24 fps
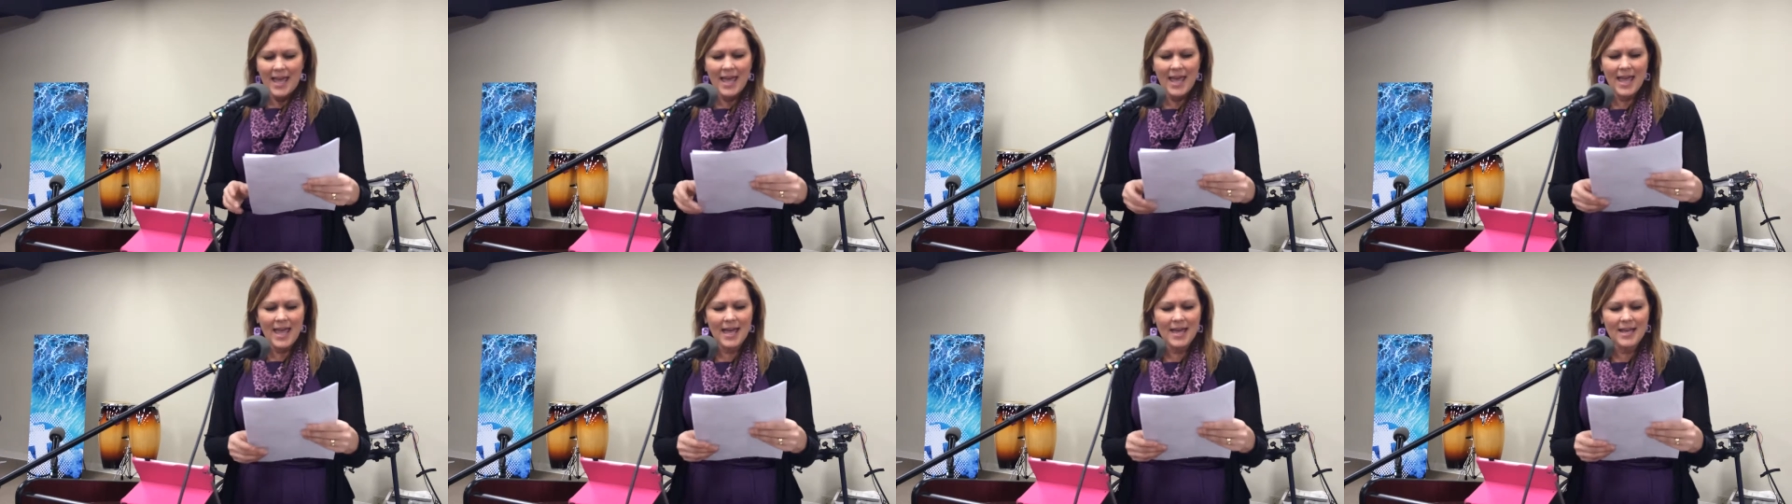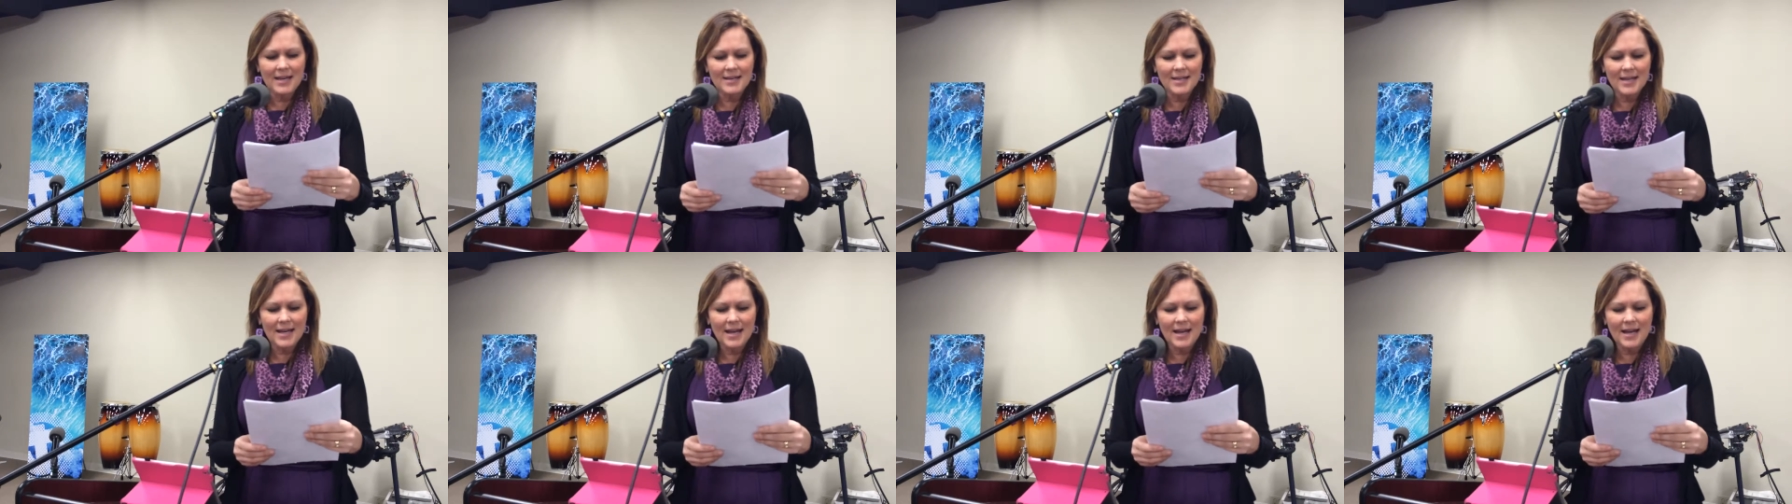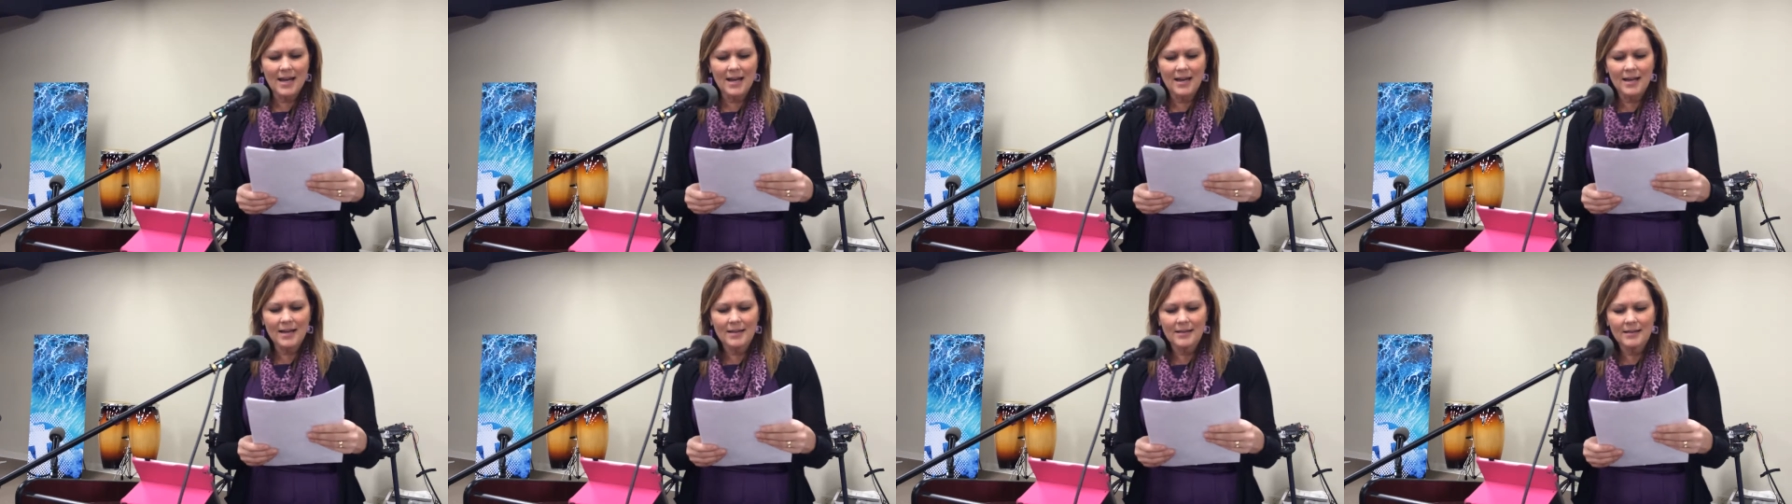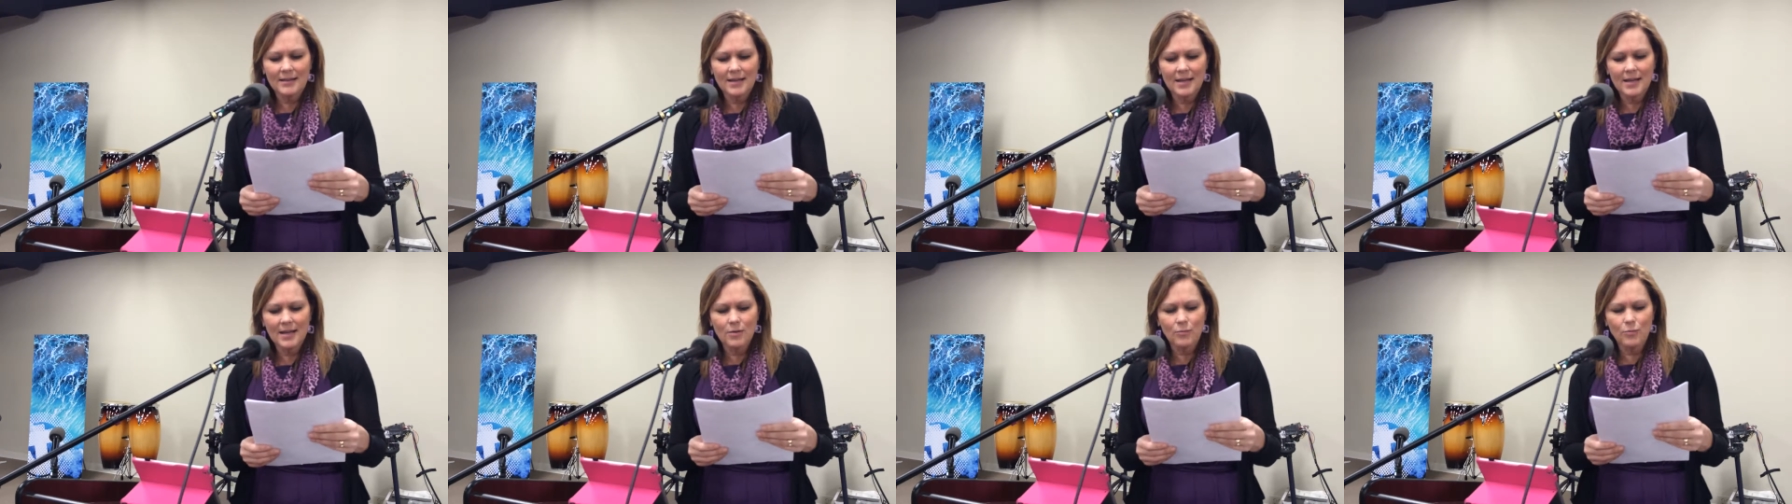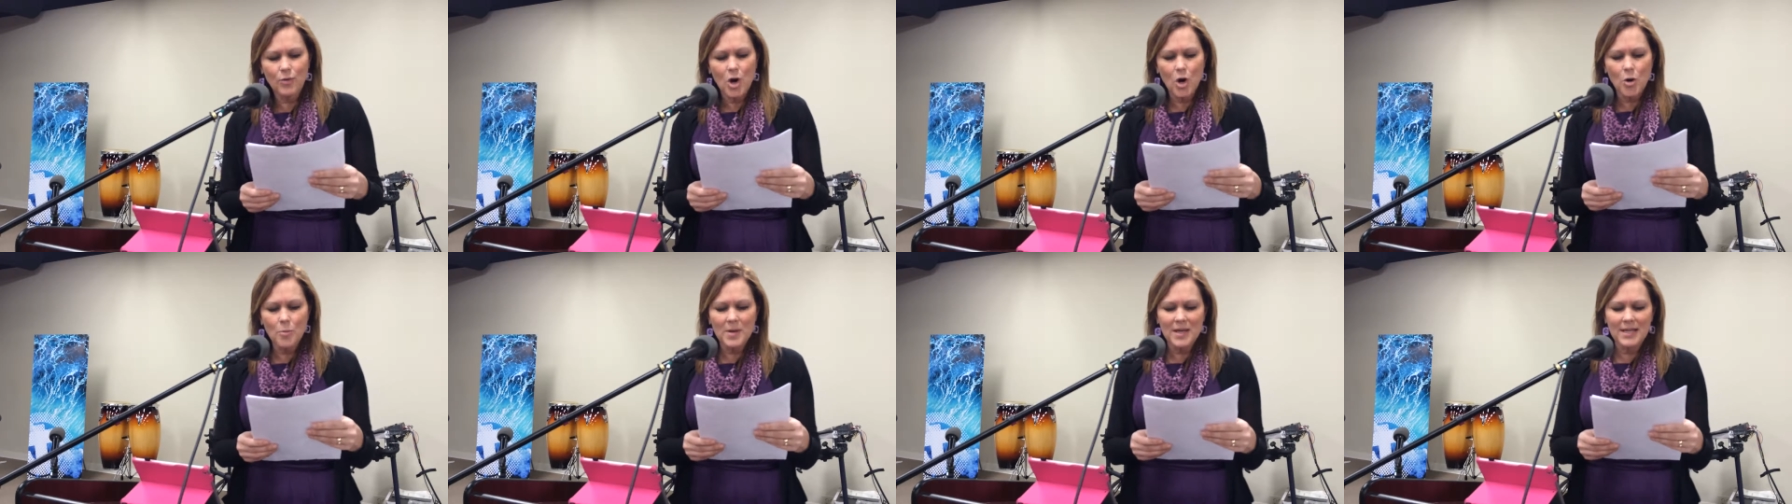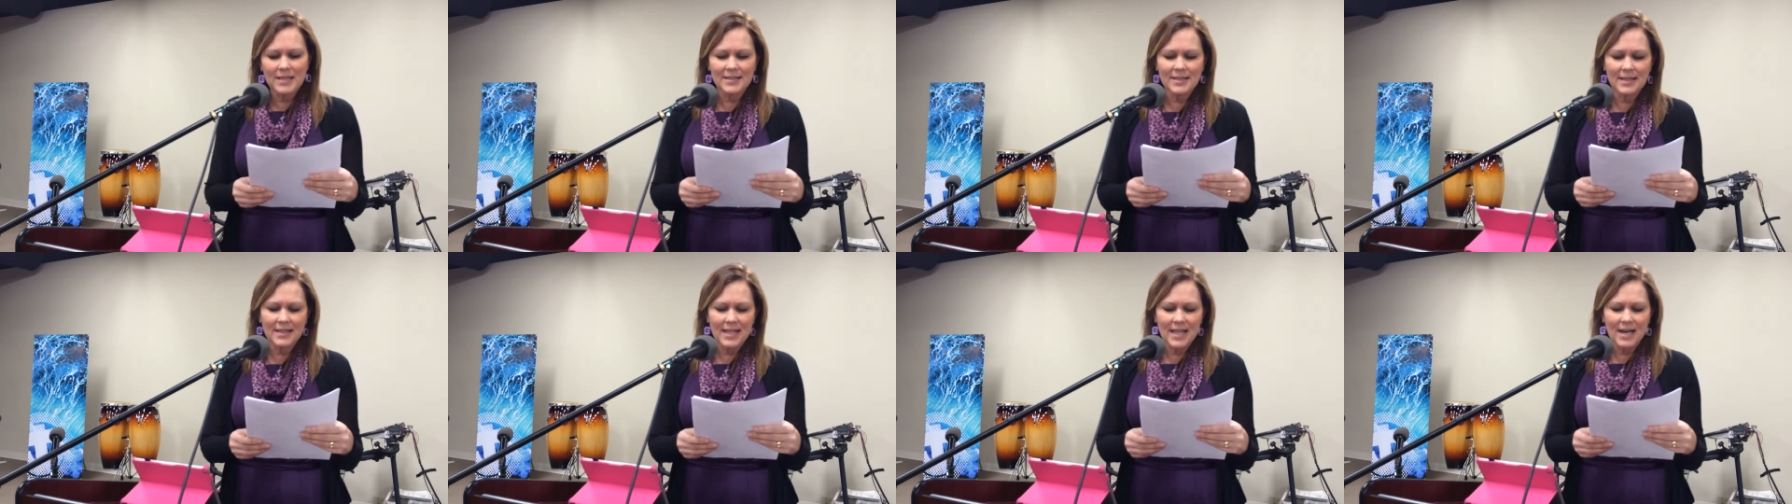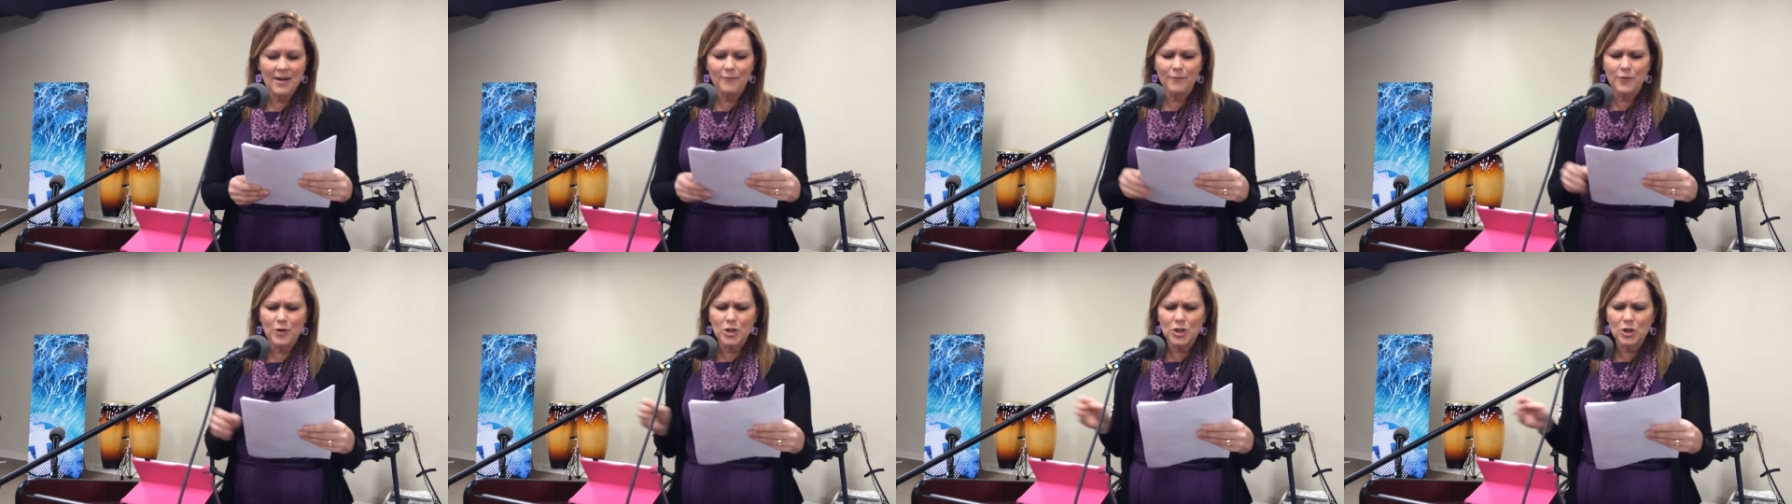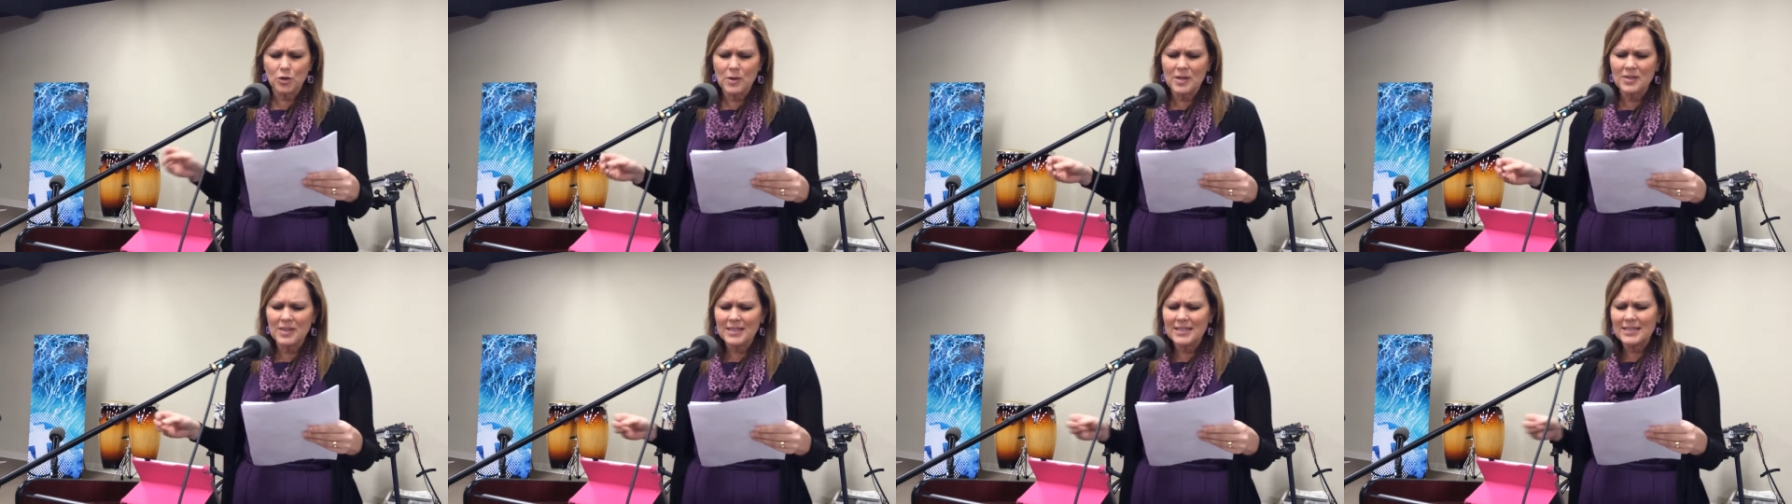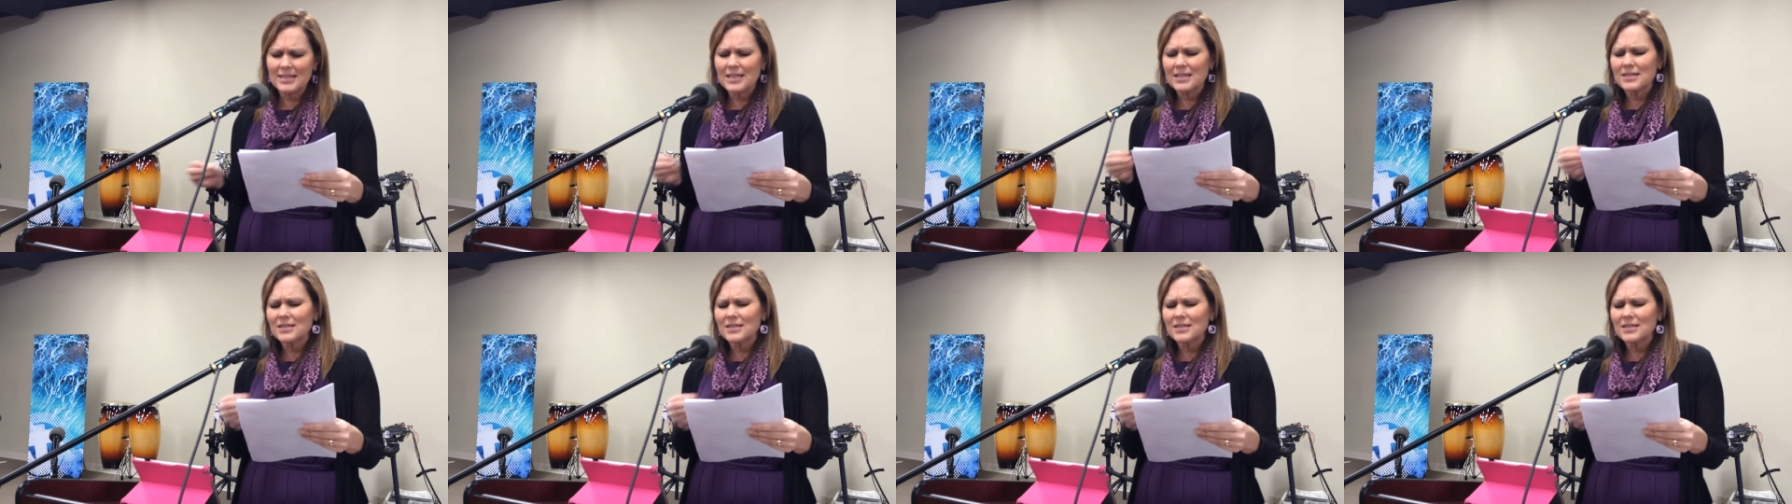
and uh, in Romans, and then in First Corinthians,